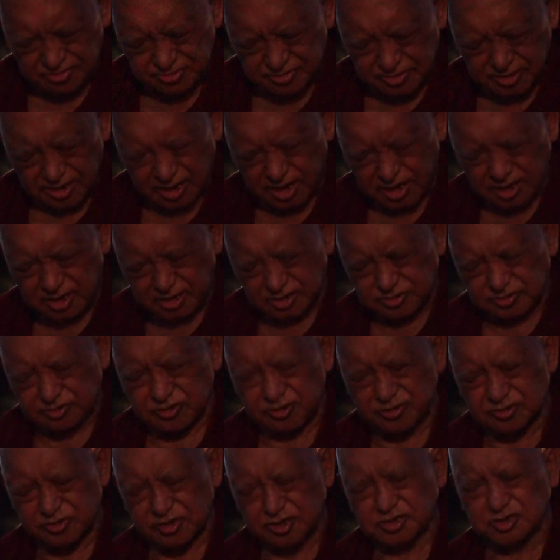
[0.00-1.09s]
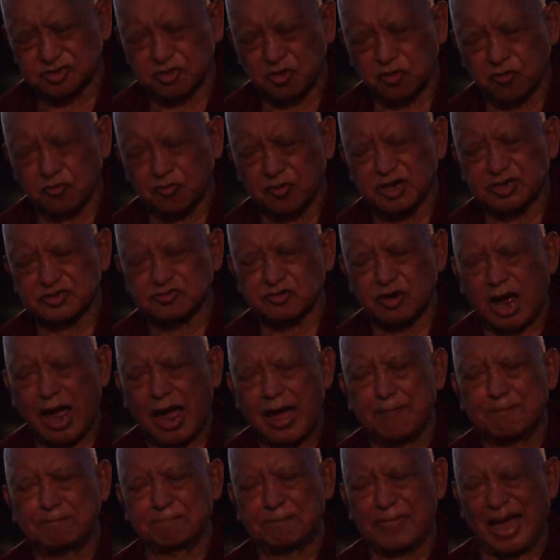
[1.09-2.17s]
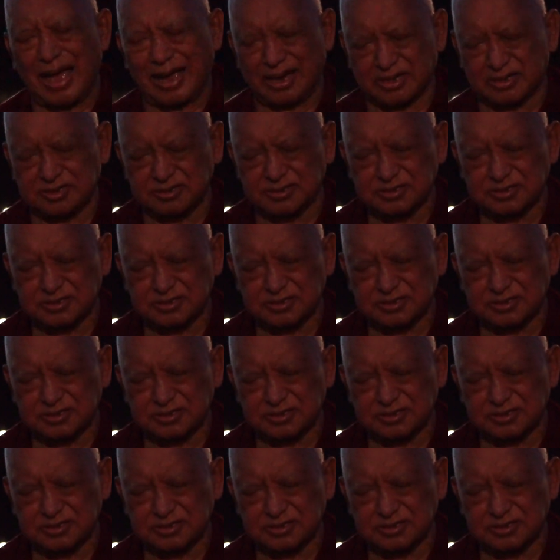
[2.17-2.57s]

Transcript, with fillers: you, so there is no way to harm back.